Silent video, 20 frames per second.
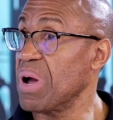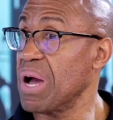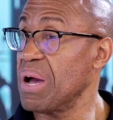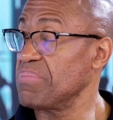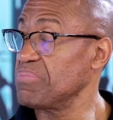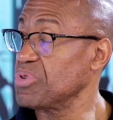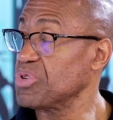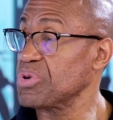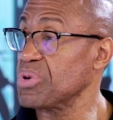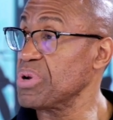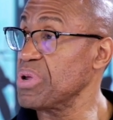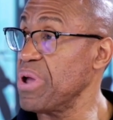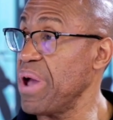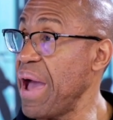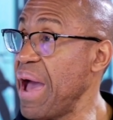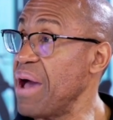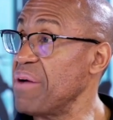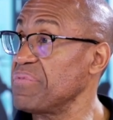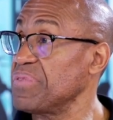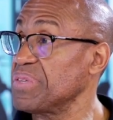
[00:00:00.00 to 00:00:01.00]
sure you
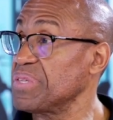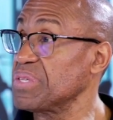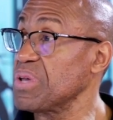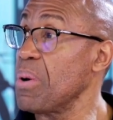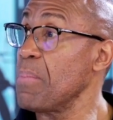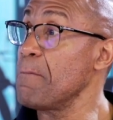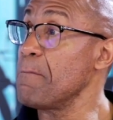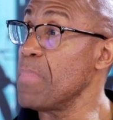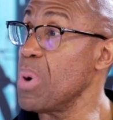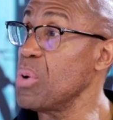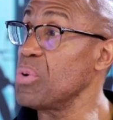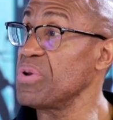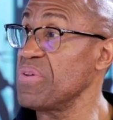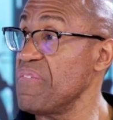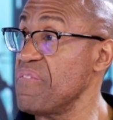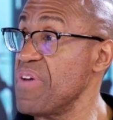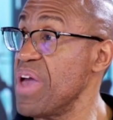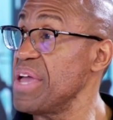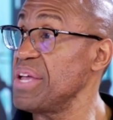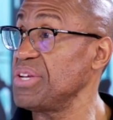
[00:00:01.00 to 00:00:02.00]
have some
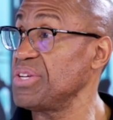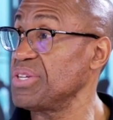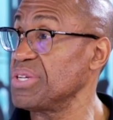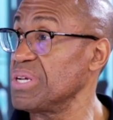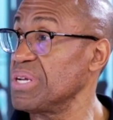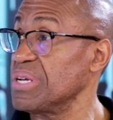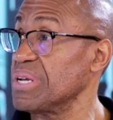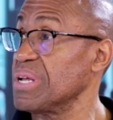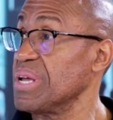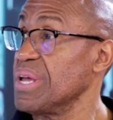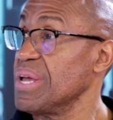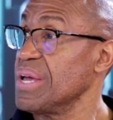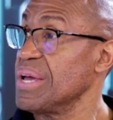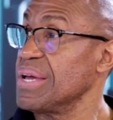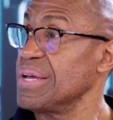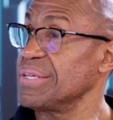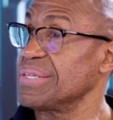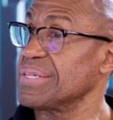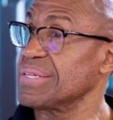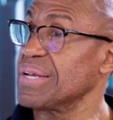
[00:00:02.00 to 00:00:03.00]
motivation.
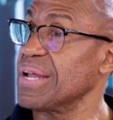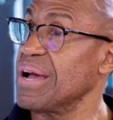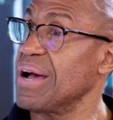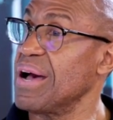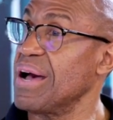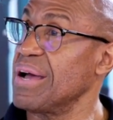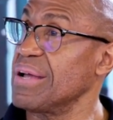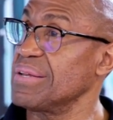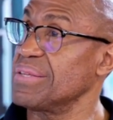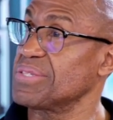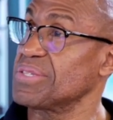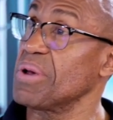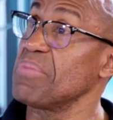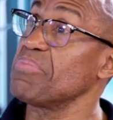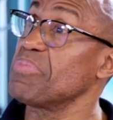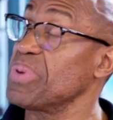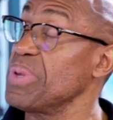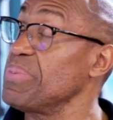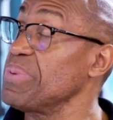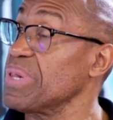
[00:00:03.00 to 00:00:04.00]
It's not. Some
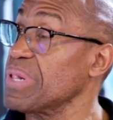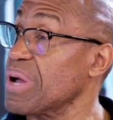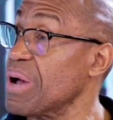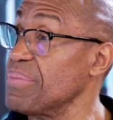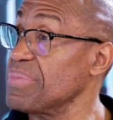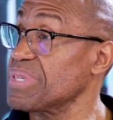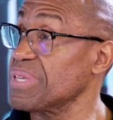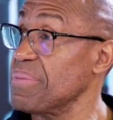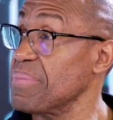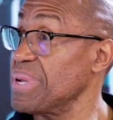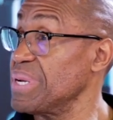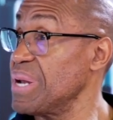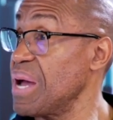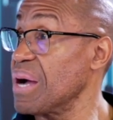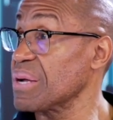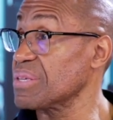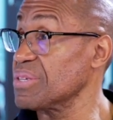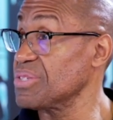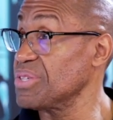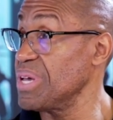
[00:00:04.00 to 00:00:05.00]
people come and say, my
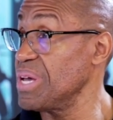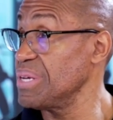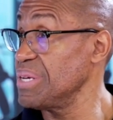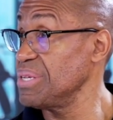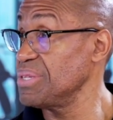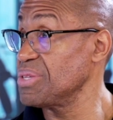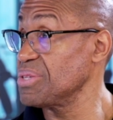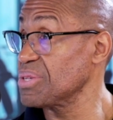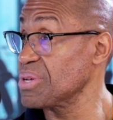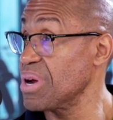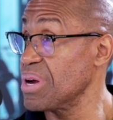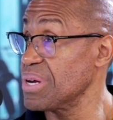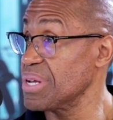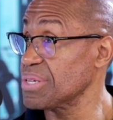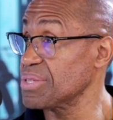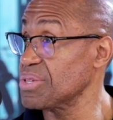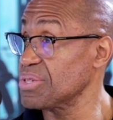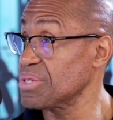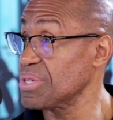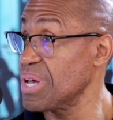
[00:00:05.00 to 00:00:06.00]
doctor said I need to start
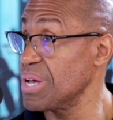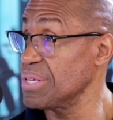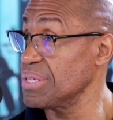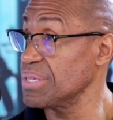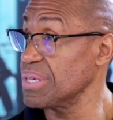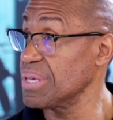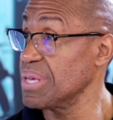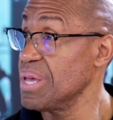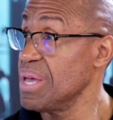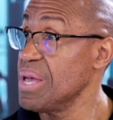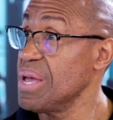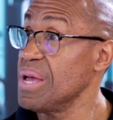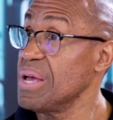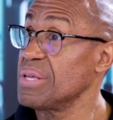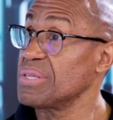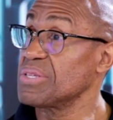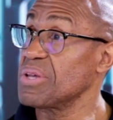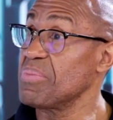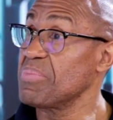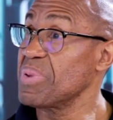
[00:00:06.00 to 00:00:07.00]
exercising.
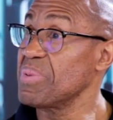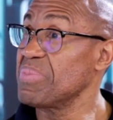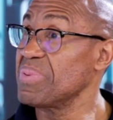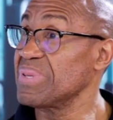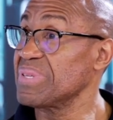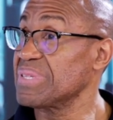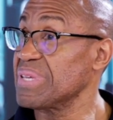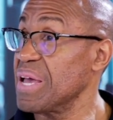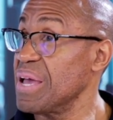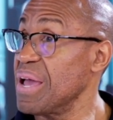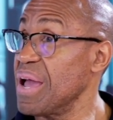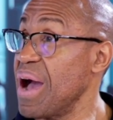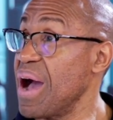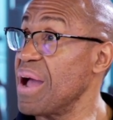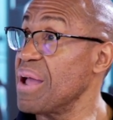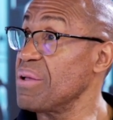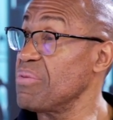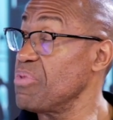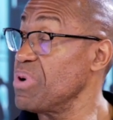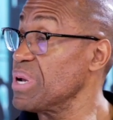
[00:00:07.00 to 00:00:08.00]
Some people say,
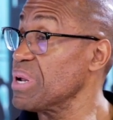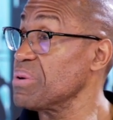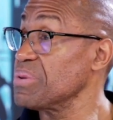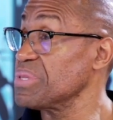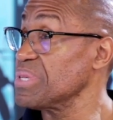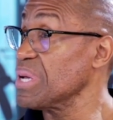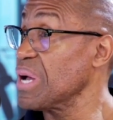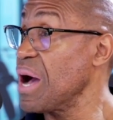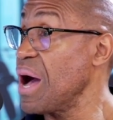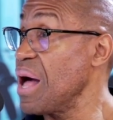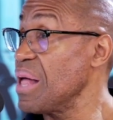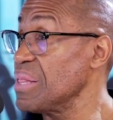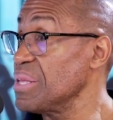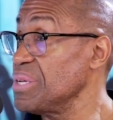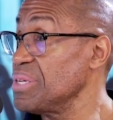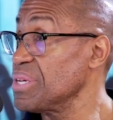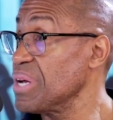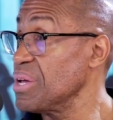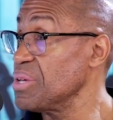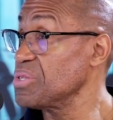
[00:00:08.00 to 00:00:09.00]
when I was in
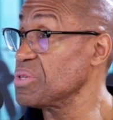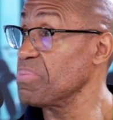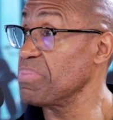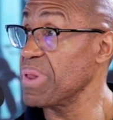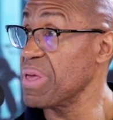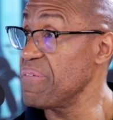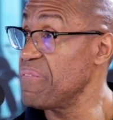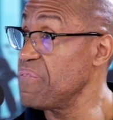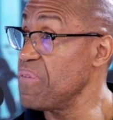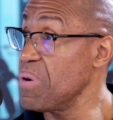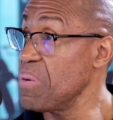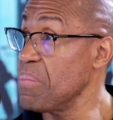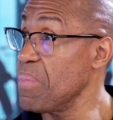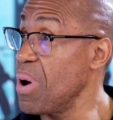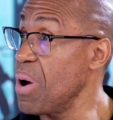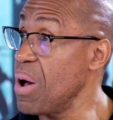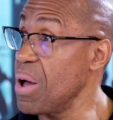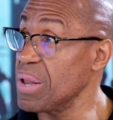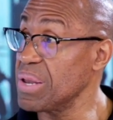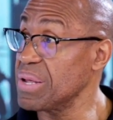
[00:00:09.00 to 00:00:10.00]
college, I used to play
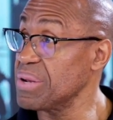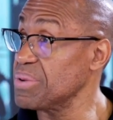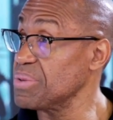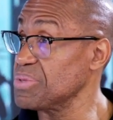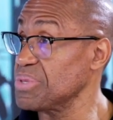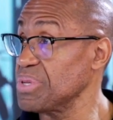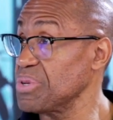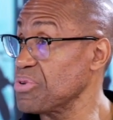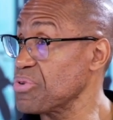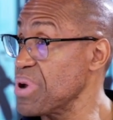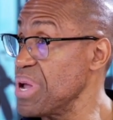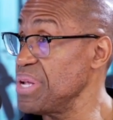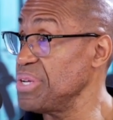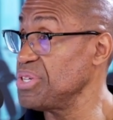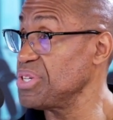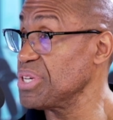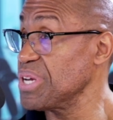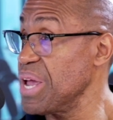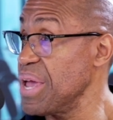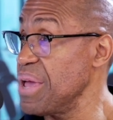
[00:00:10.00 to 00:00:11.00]
football, and I was in great
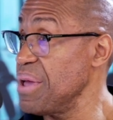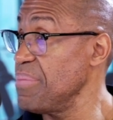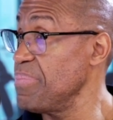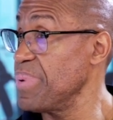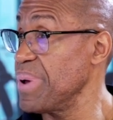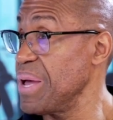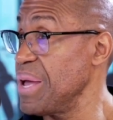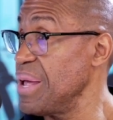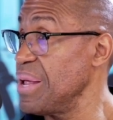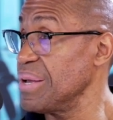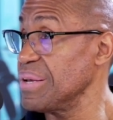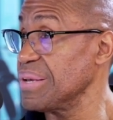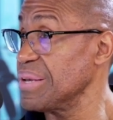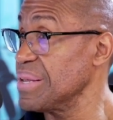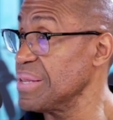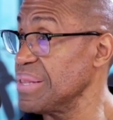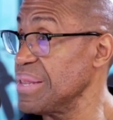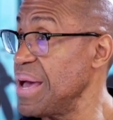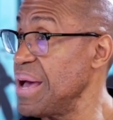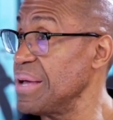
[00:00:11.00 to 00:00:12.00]
shape, and
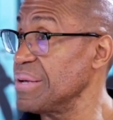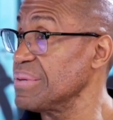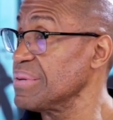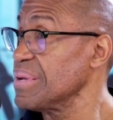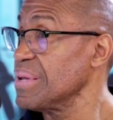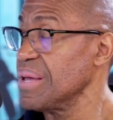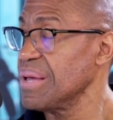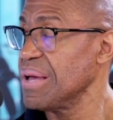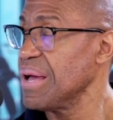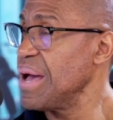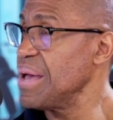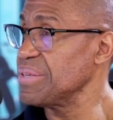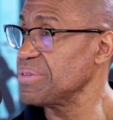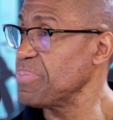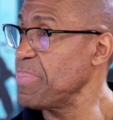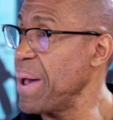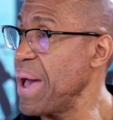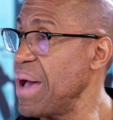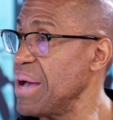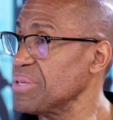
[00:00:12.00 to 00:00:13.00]
that has
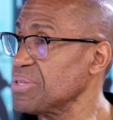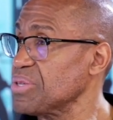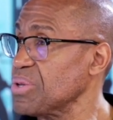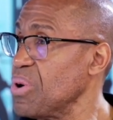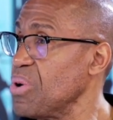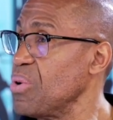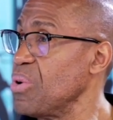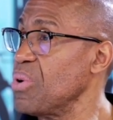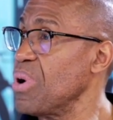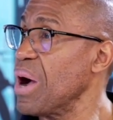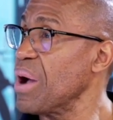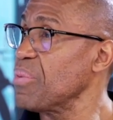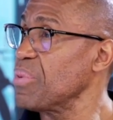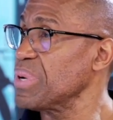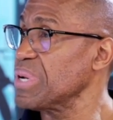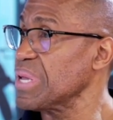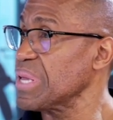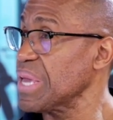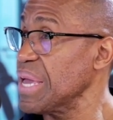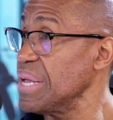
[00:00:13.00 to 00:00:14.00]
passed. So I
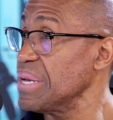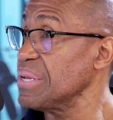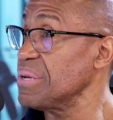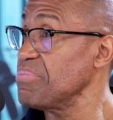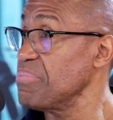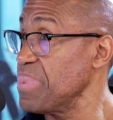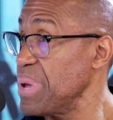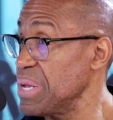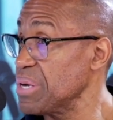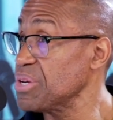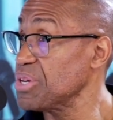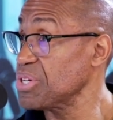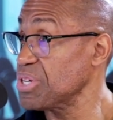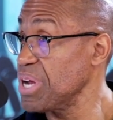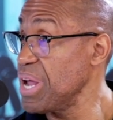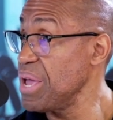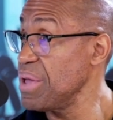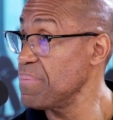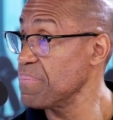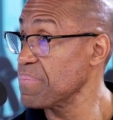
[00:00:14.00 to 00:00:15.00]
want to get in better shape.